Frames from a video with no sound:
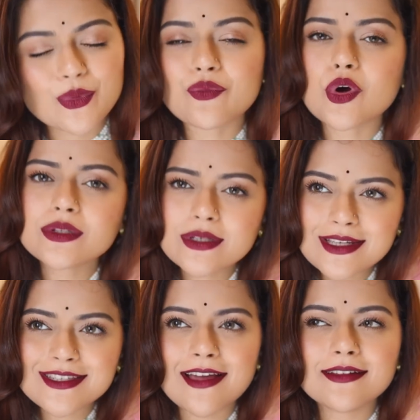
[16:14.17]
We've got
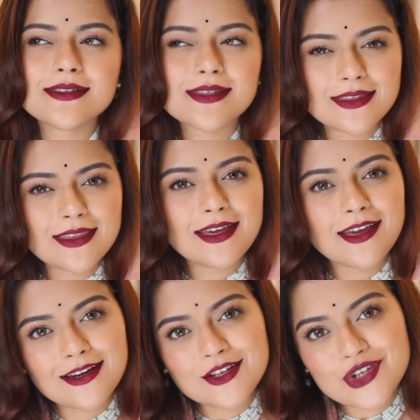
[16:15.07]
3 channels: Hindi,
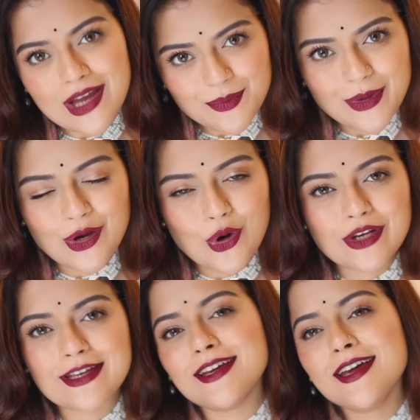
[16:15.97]
English and
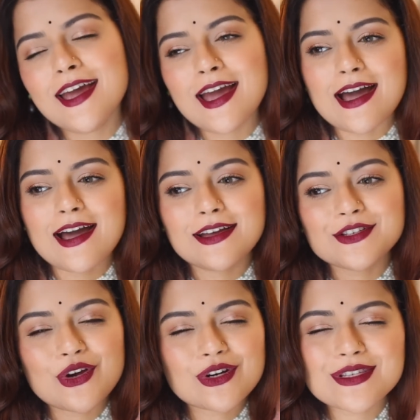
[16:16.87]
Bengali, and
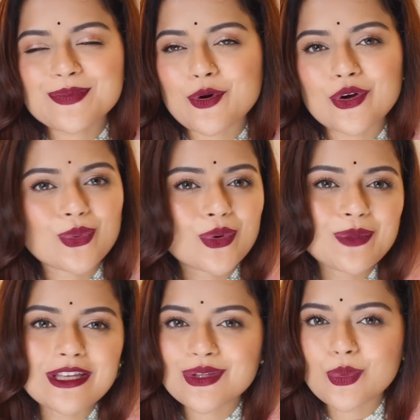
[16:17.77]
your support would
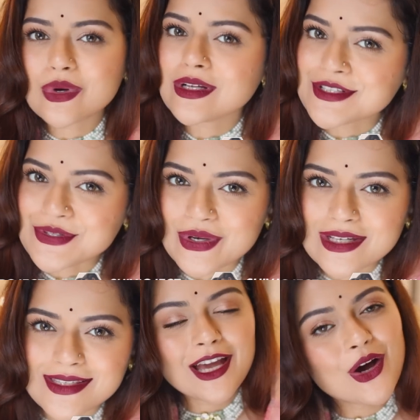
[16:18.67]
mean the world to
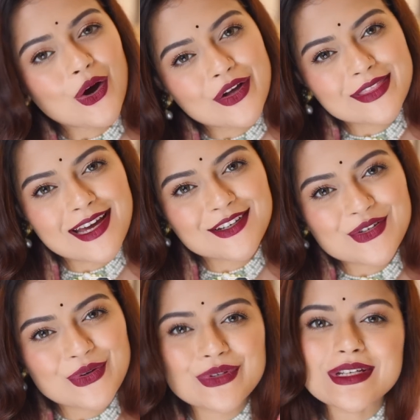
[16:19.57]
us. On that
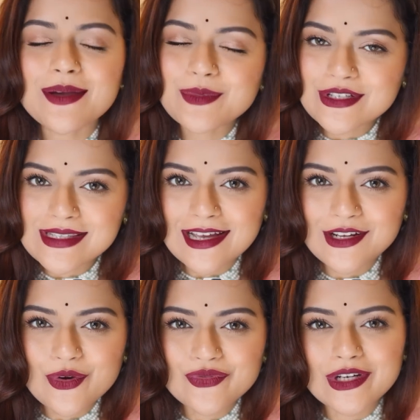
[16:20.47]
note, I'm gonna sign
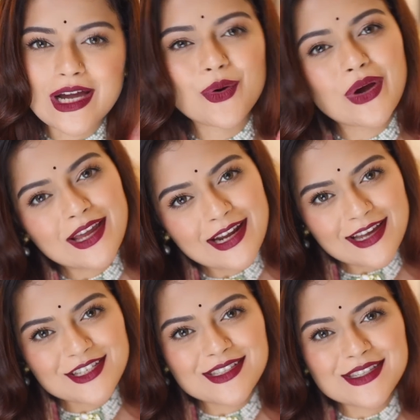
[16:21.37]
off for now, and
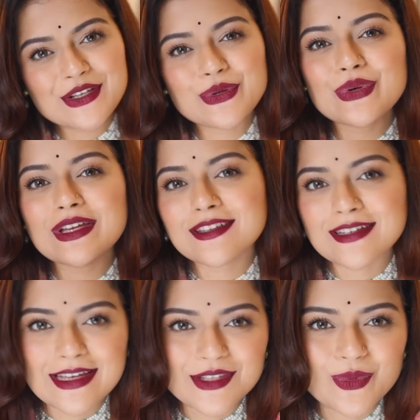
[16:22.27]
I shall see you in the
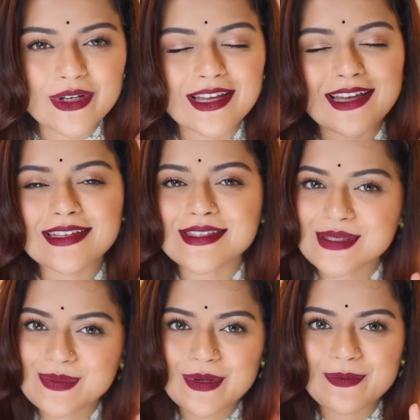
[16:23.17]
next one,
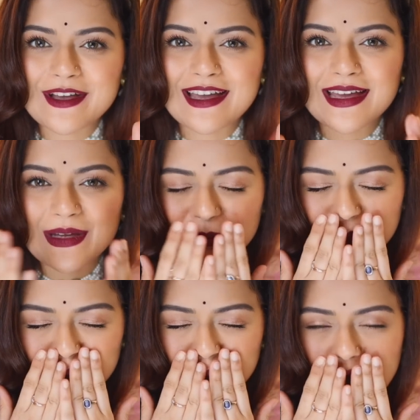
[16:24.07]
guys. Bye bye.
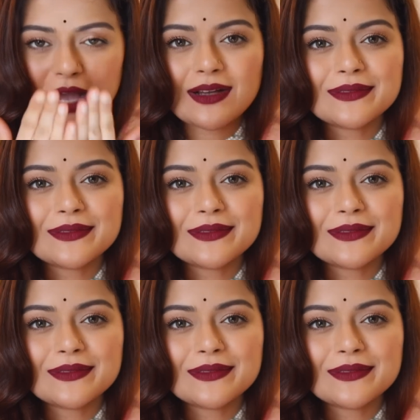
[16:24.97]
Mwah.